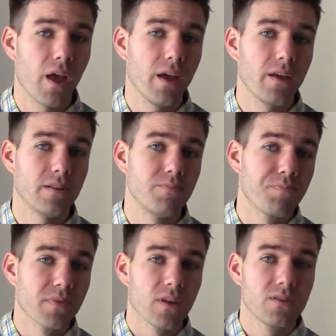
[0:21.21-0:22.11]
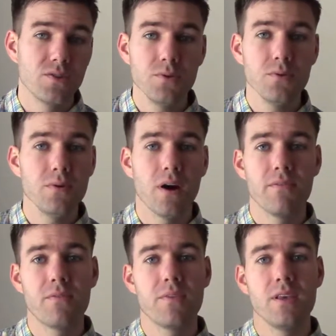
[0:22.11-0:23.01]
And two
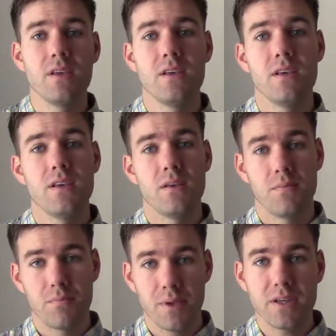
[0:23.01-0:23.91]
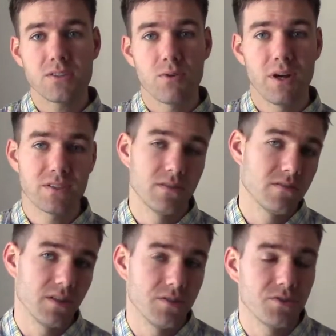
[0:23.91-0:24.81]
of the biggest
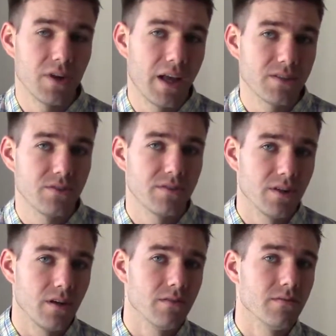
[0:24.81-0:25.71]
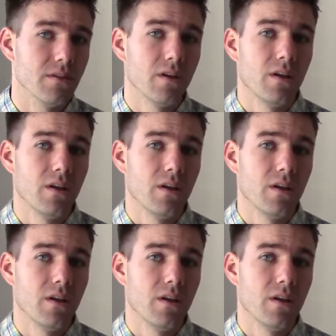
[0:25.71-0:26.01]
questions that you should ask yourself